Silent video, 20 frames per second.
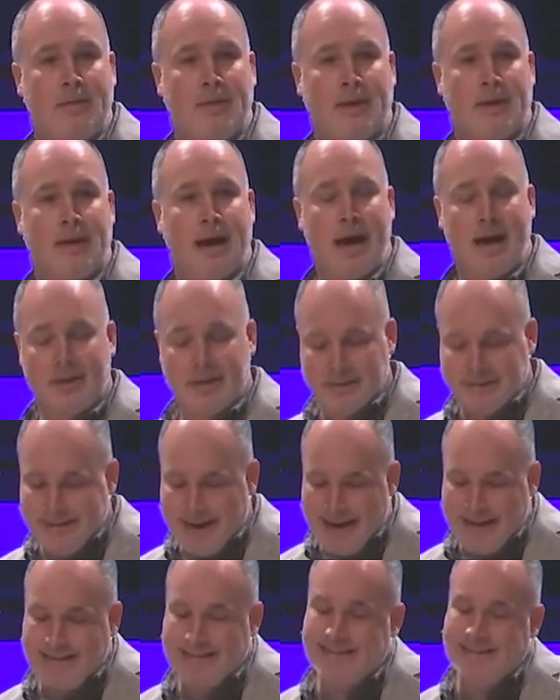that God is
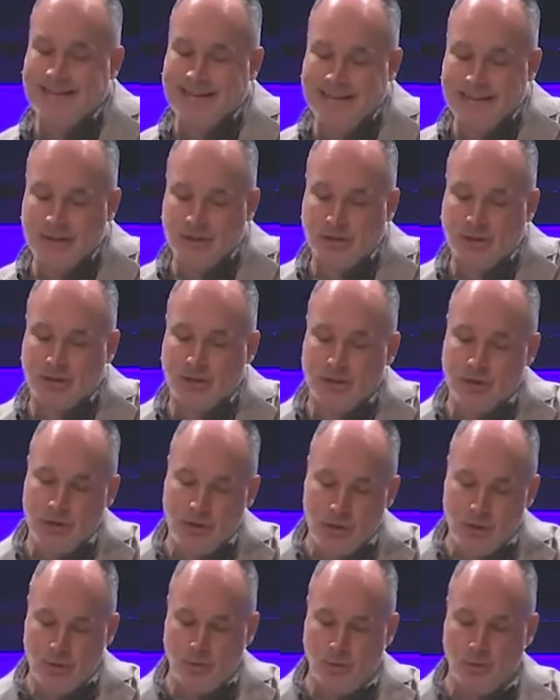not against
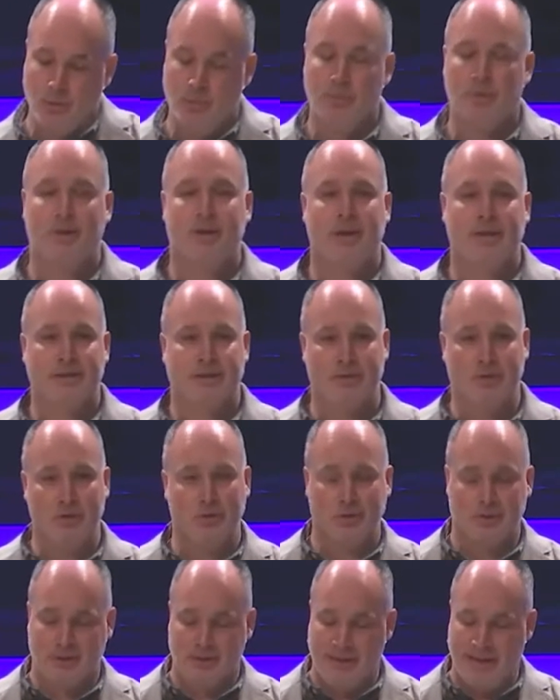you because of
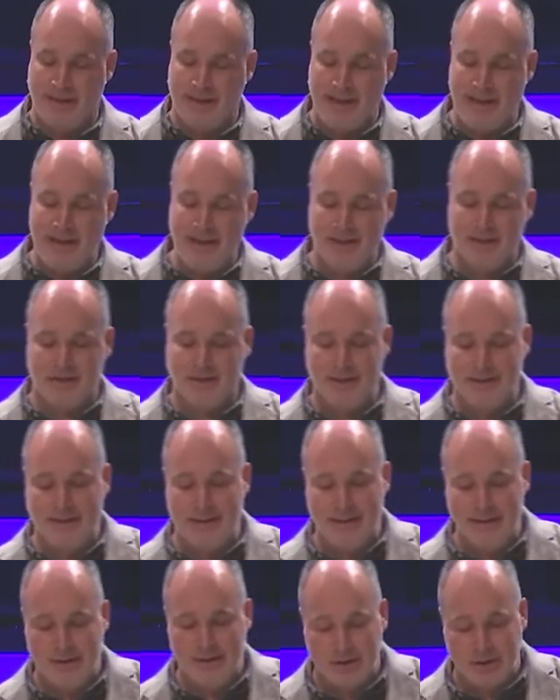your sin. He
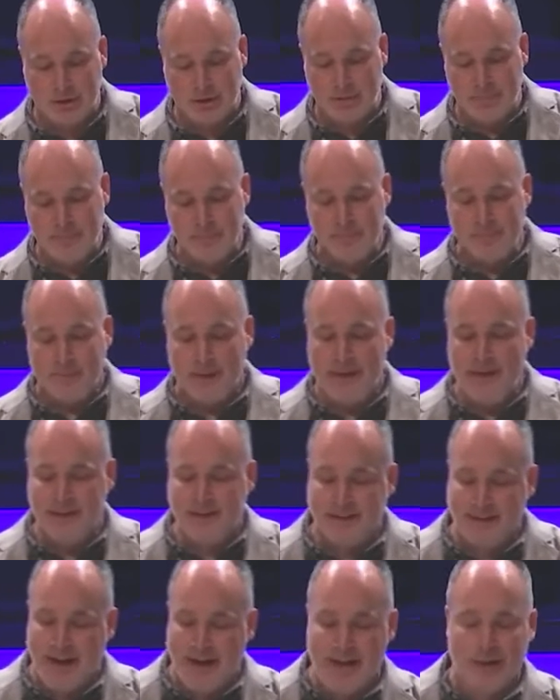
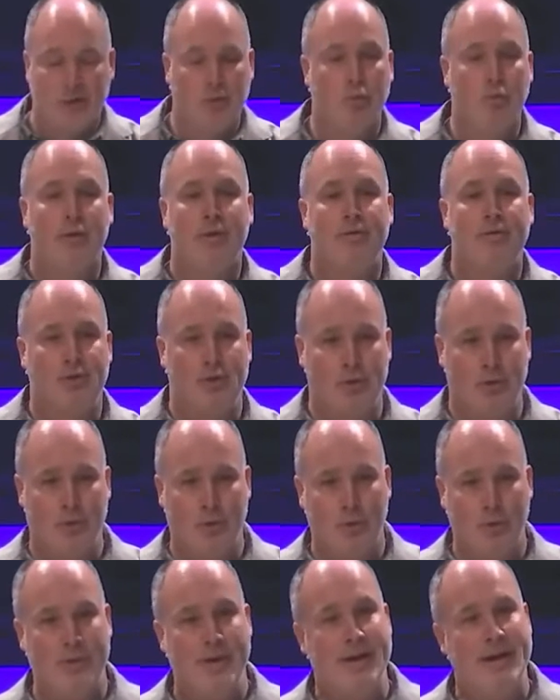sides with
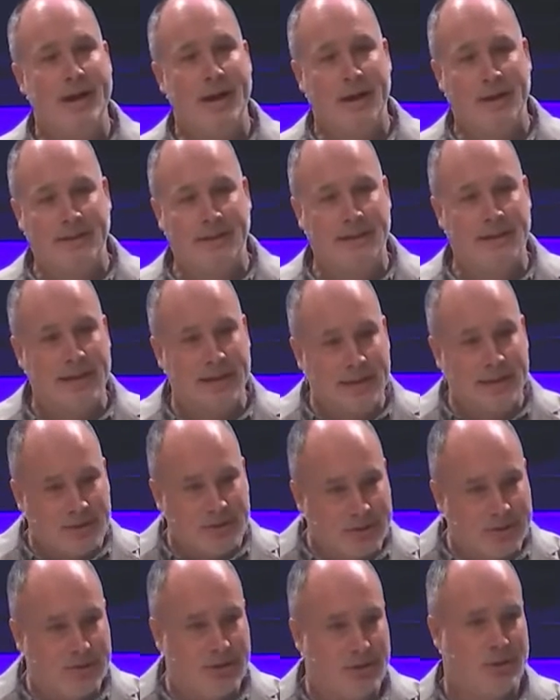you
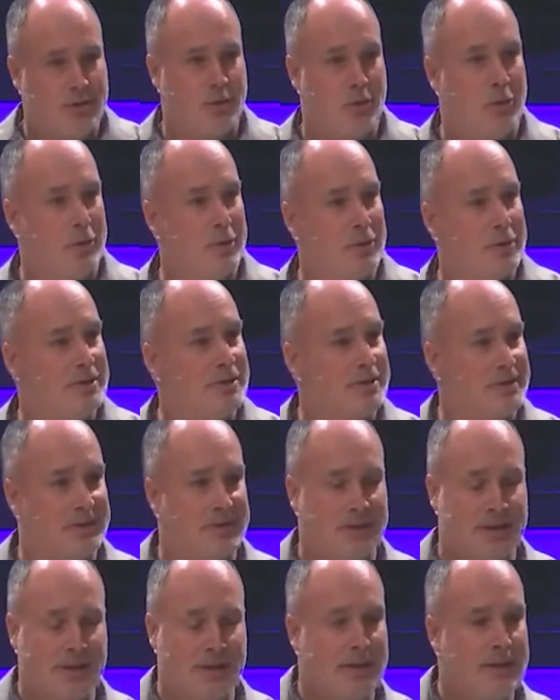against your
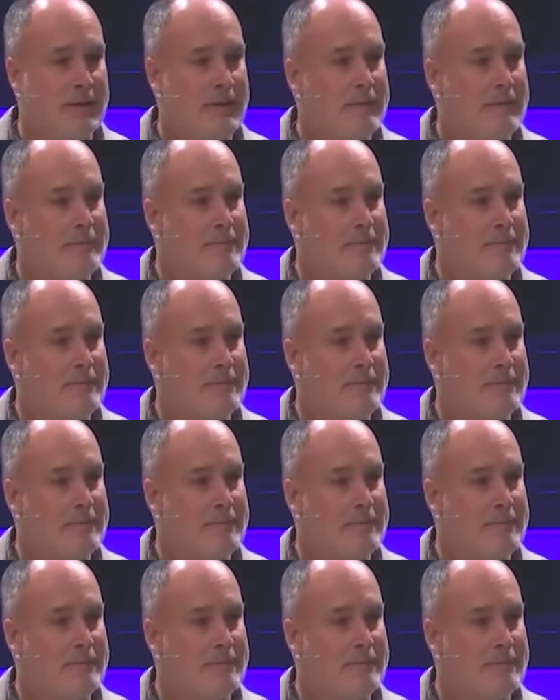sin.